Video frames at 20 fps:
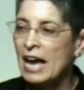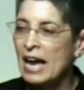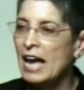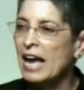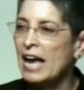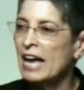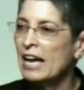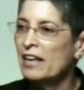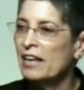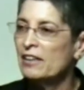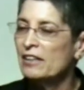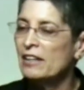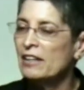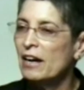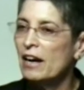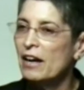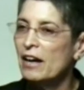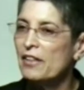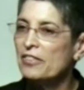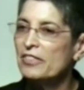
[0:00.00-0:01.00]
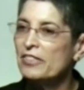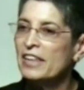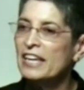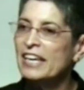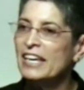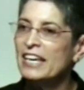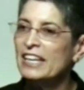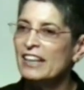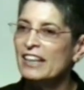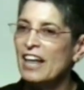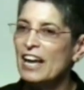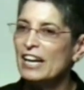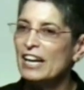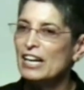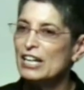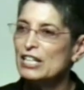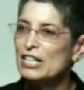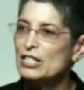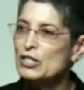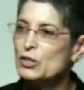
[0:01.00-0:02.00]
And Thinking Like a
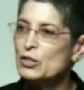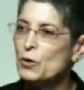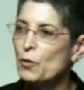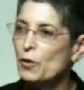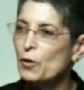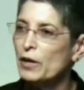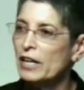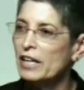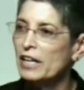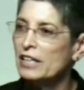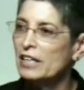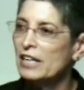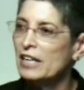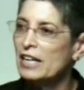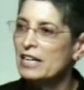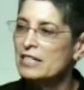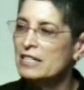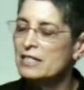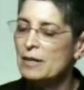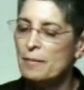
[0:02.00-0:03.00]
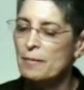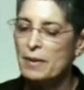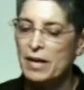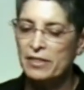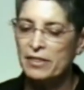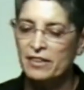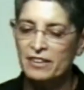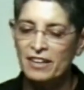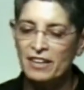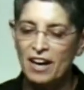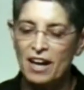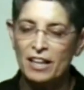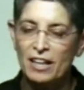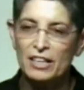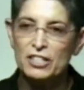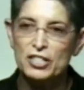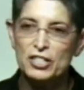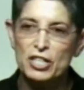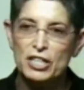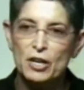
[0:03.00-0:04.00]
Historian is a
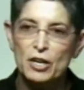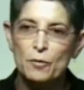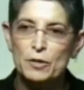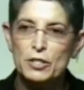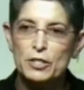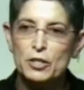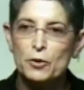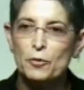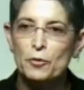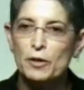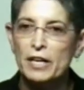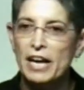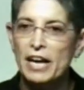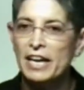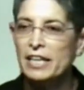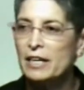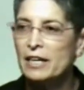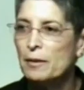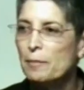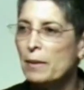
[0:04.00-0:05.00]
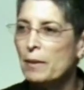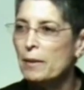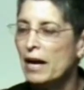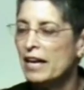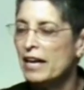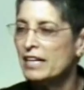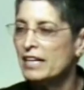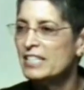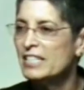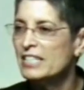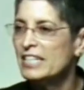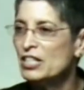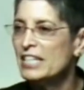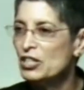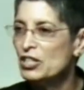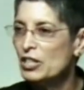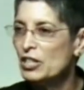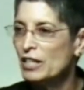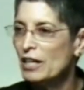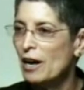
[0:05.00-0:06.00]
methodology that was created by a
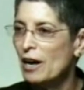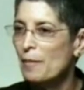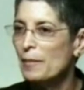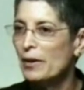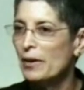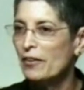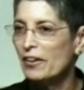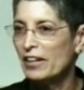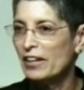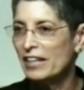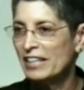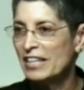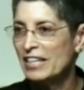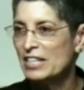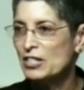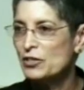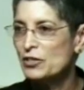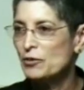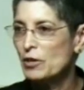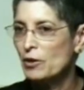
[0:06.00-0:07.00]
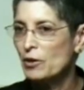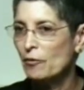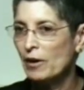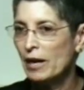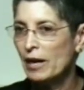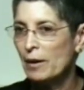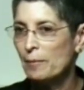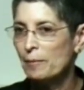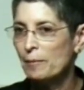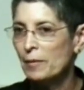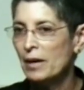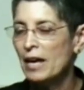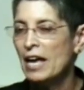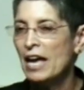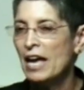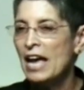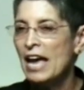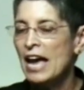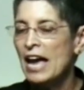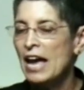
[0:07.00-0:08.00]
Teaching American History grant.
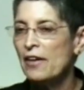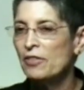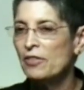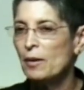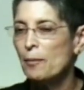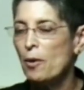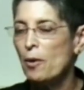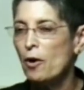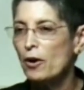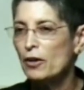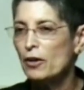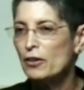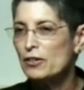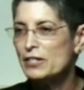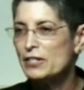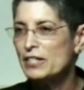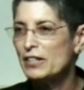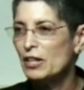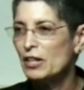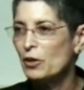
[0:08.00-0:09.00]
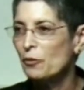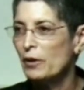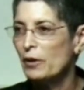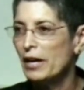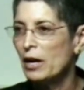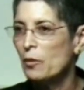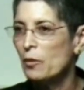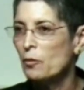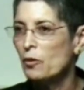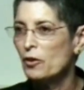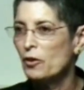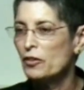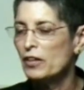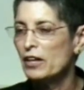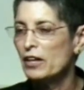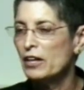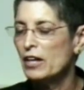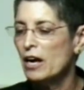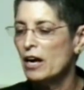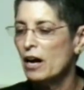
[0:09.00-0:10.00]
And the partners in the grant were
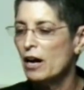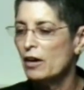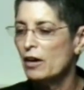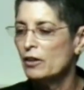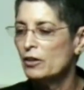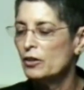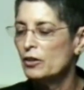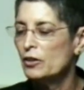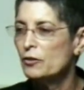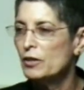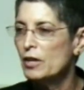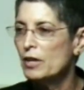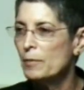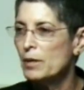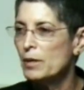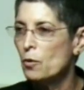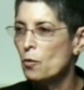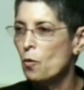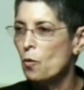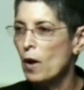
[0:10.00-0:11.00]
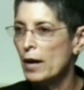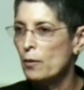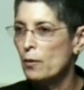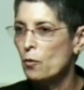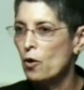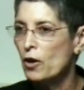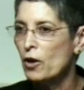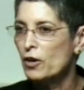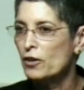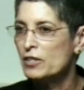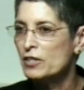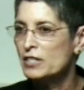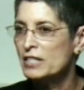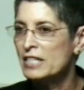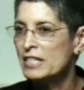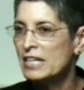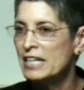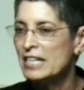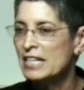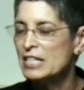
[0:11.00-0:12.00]
the UW-Whitewater's
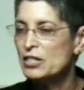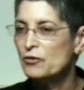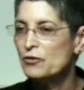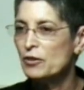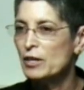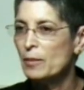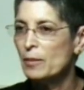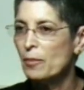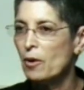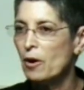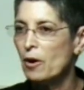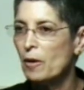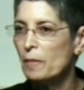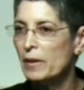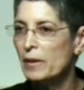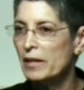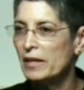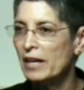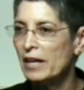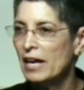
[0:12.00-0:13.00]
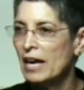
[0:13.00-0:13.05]
History Department,